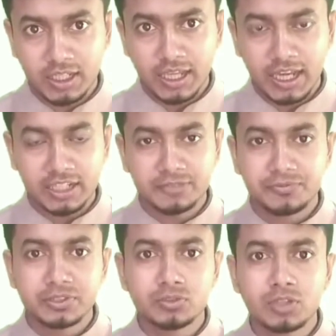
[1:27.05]
and
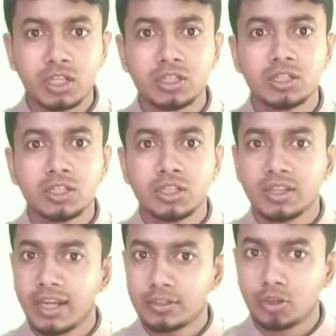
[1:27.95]
feudal
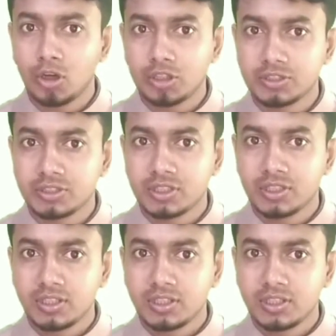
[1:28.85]
landlords.